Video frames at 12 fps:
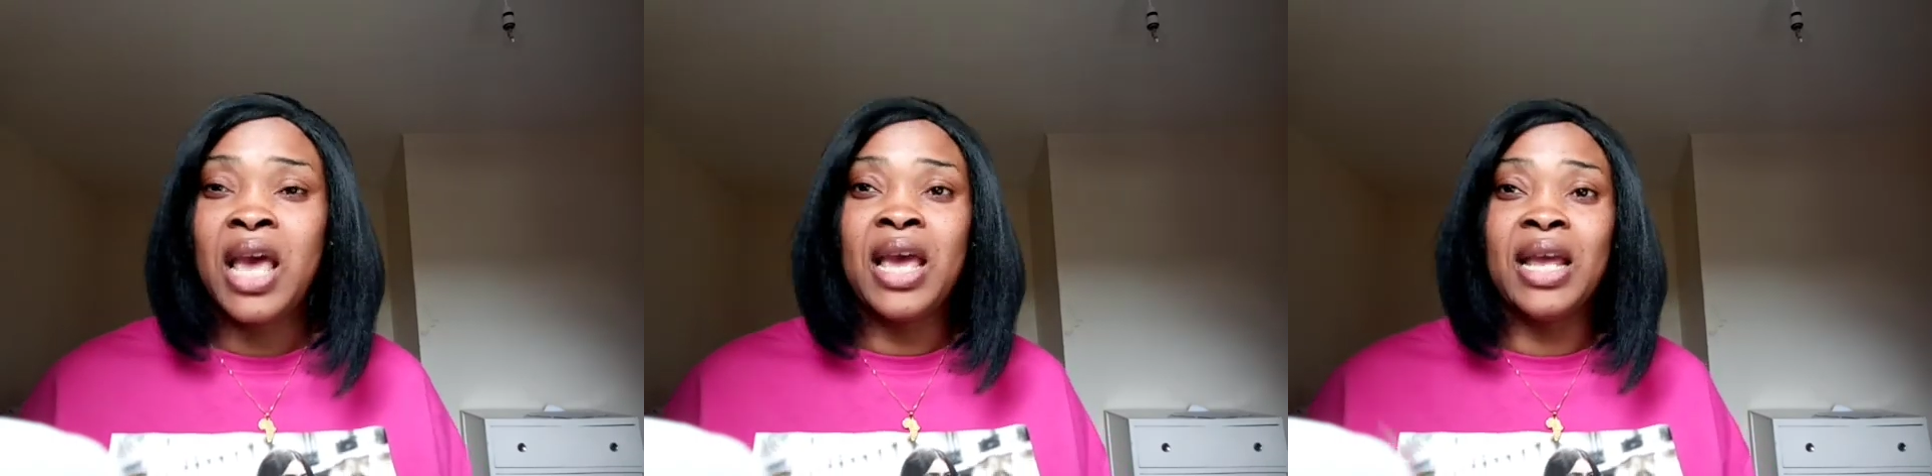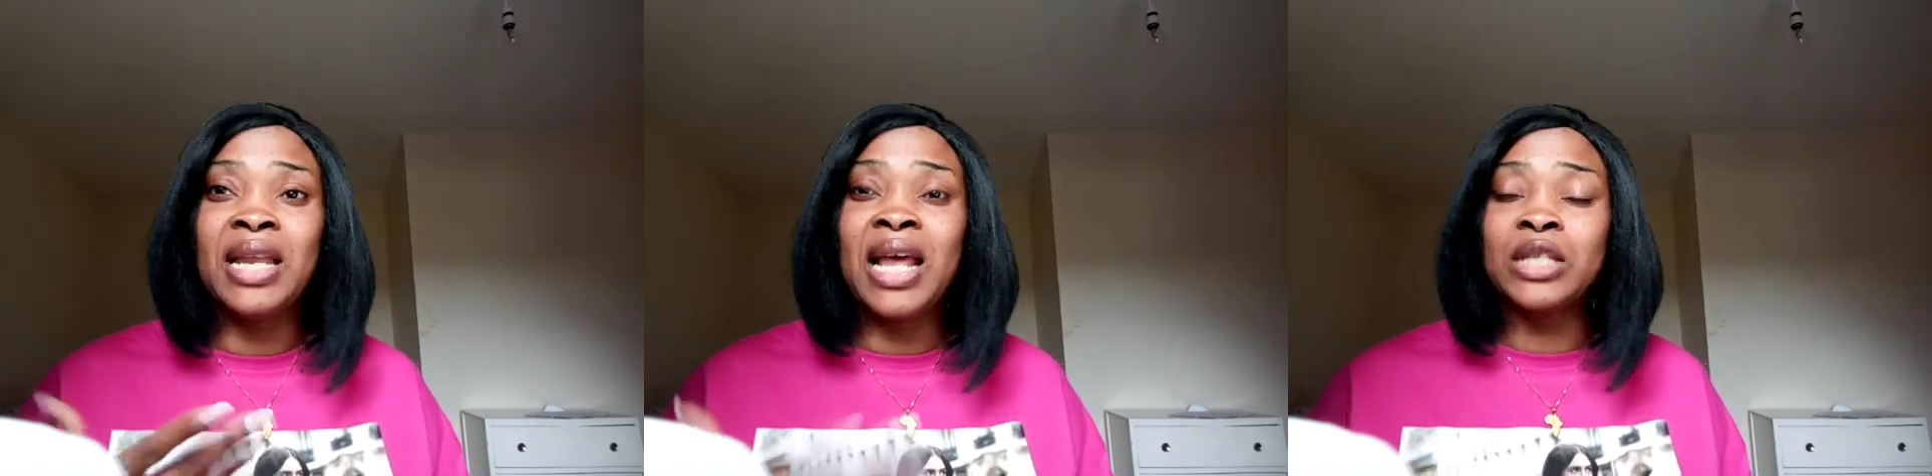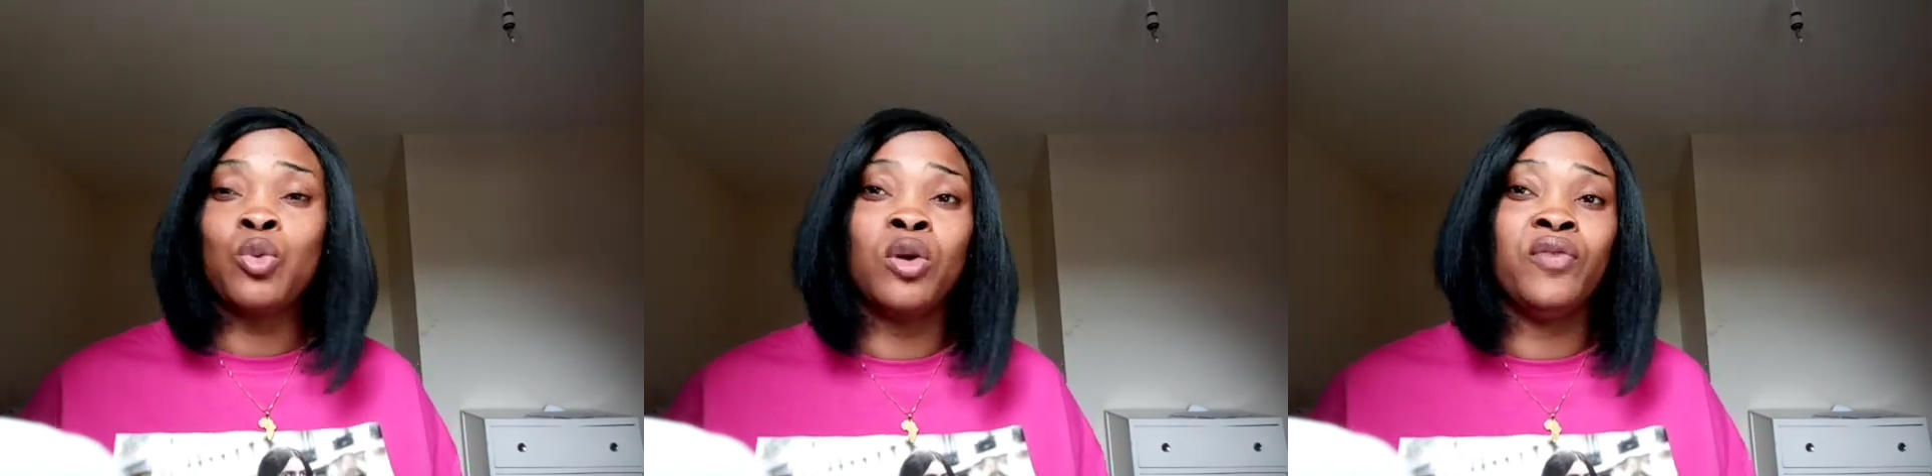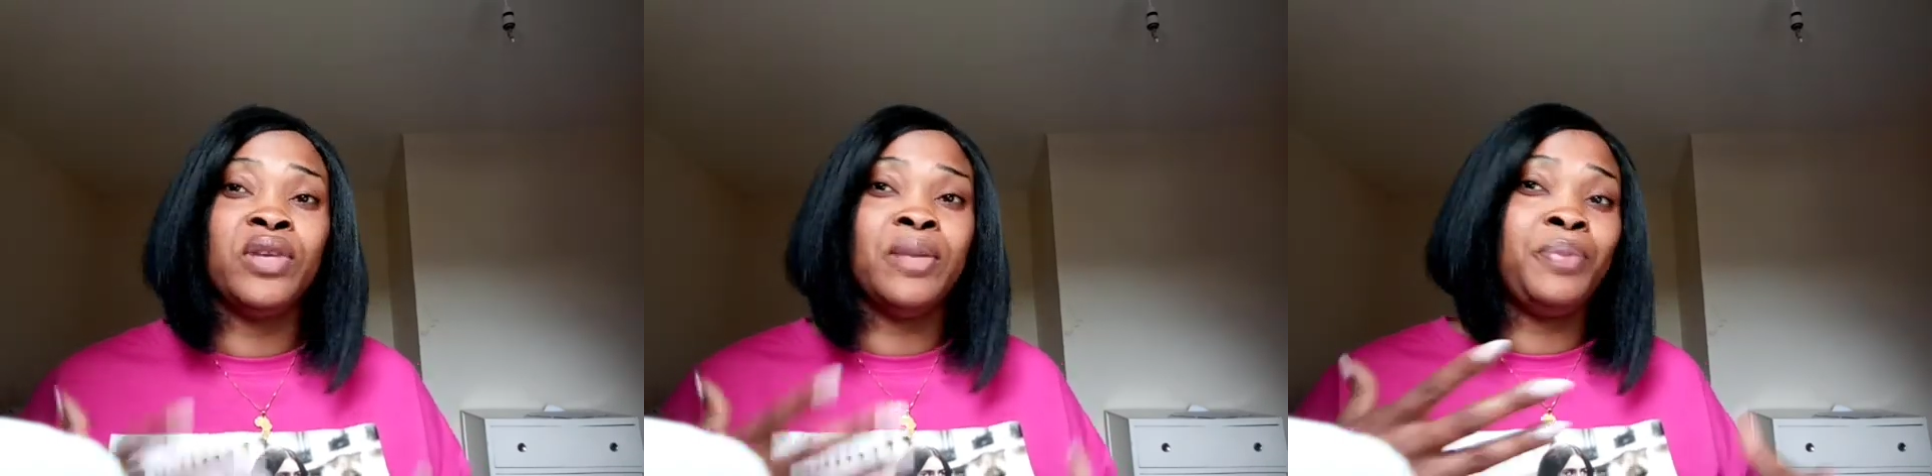and that's one
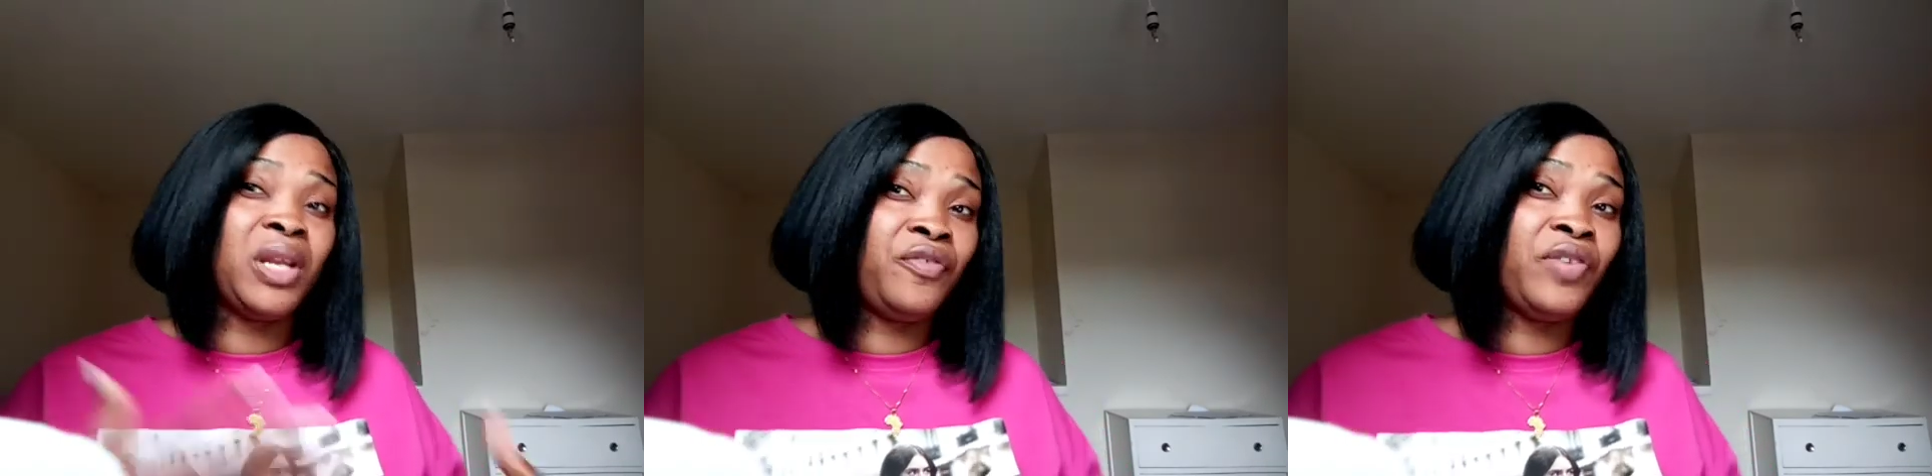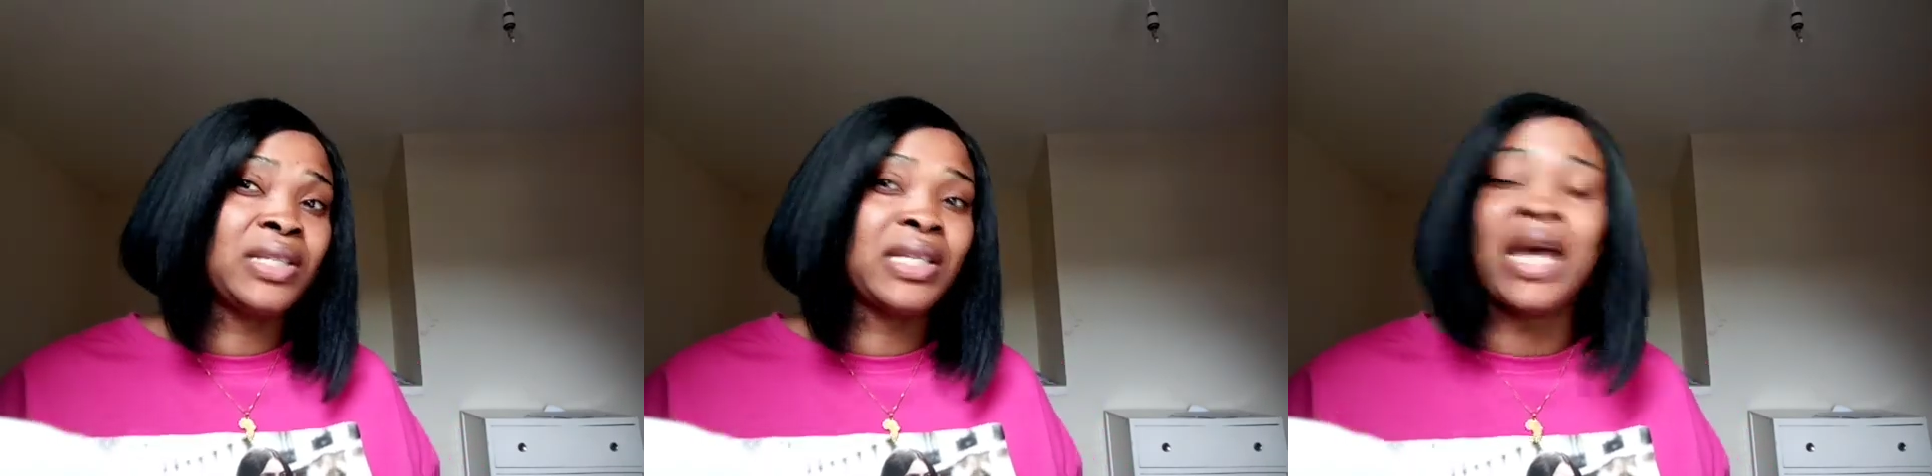of the benefits